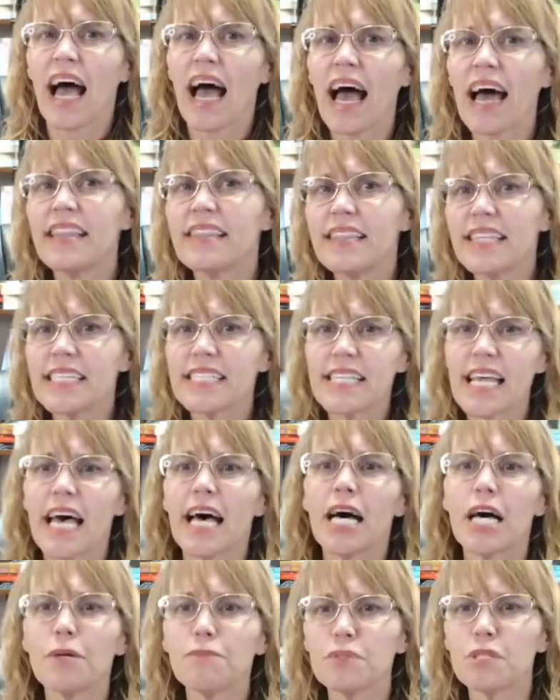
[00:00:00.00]
And this
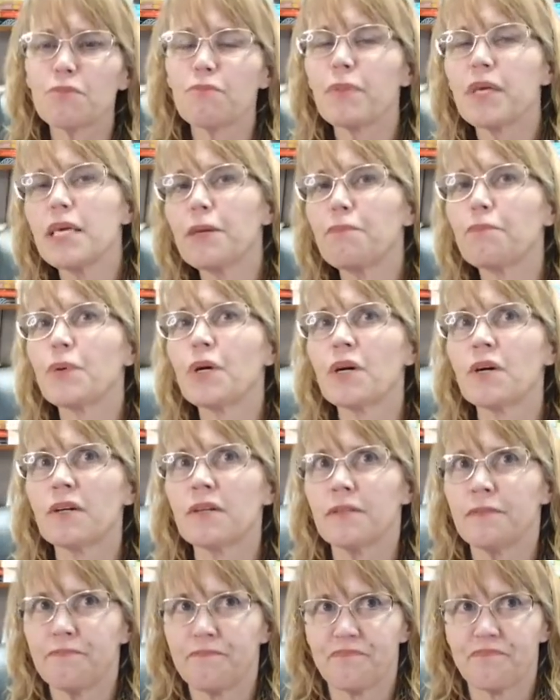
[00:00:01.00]
helps
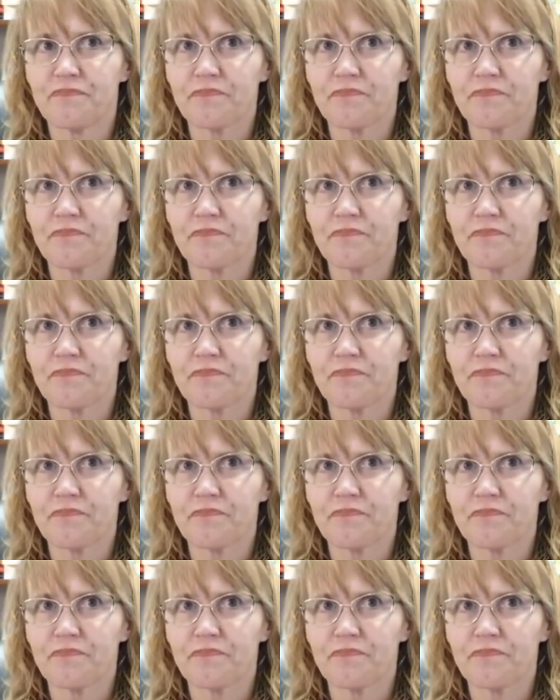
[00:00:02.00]
people,